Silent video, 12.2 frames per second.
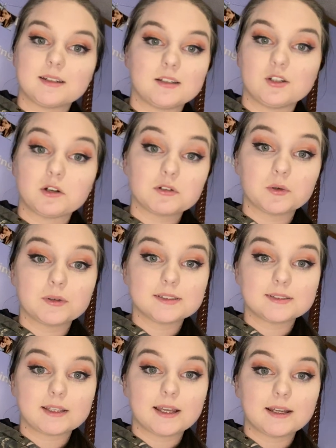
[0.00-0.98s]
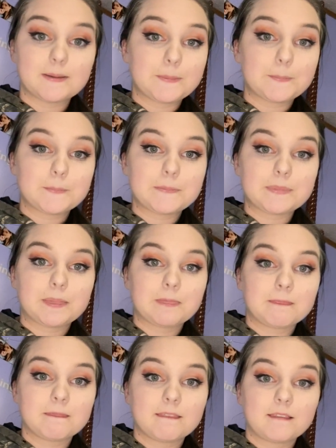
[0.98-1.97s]
then you don't know what it's like.
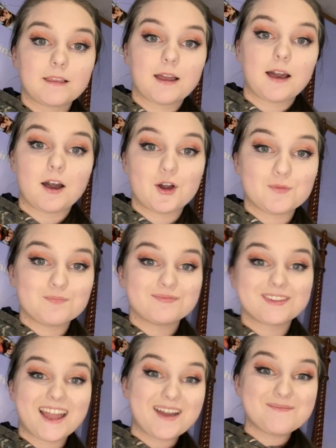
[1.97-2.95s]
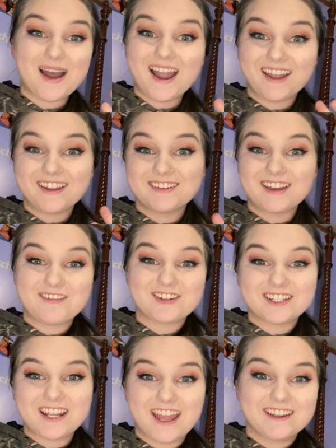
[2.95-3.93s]
Bye. Have a
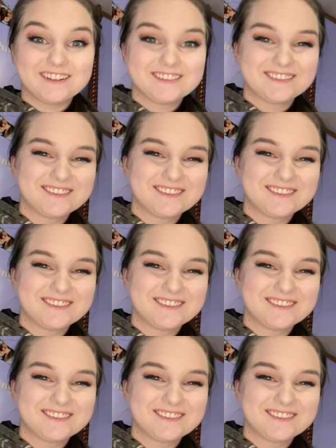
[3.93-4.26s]
good day.